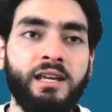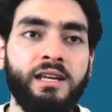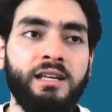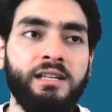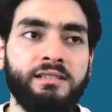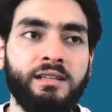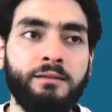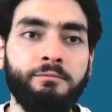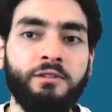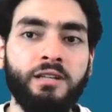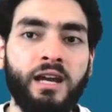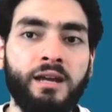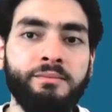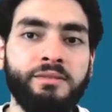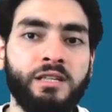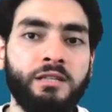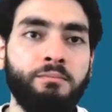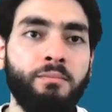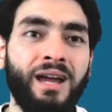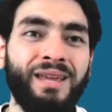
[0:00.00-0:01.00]
sometimes
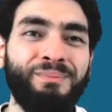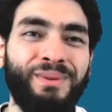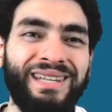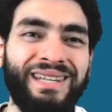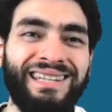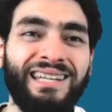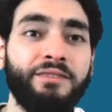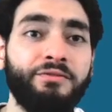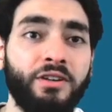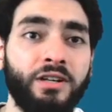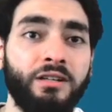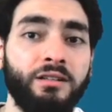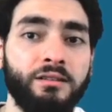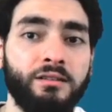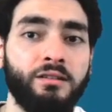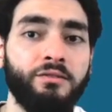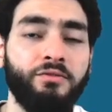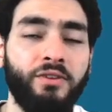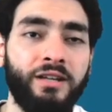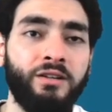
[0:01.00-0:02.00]
it might be difficult
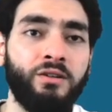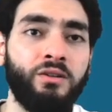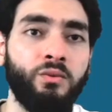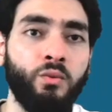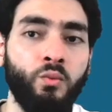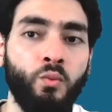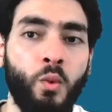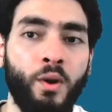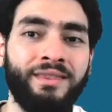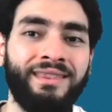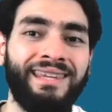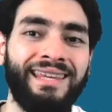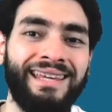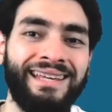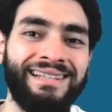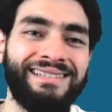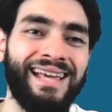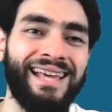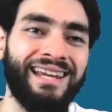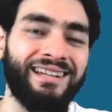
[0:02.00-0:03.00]
to find what the
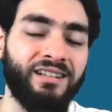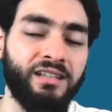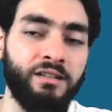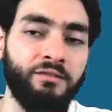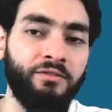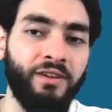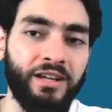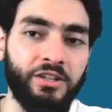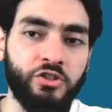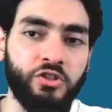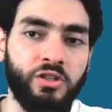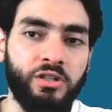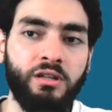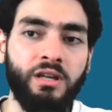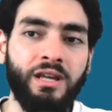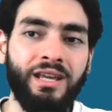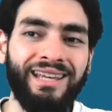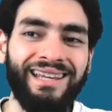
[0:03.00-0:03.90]
exact convection